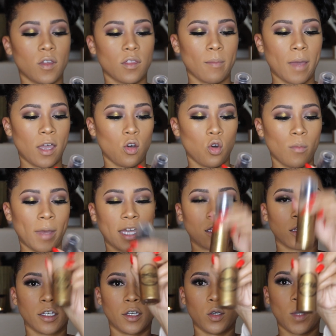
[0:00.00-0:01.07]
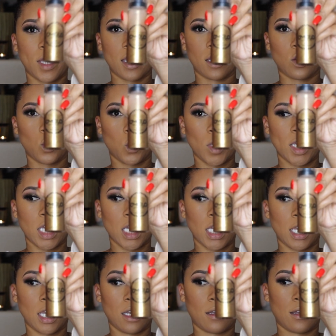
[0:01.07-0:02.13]
with my OMGLO in
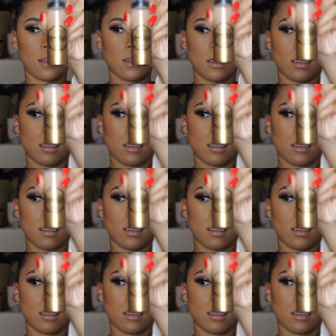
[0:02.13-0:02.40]
Queen.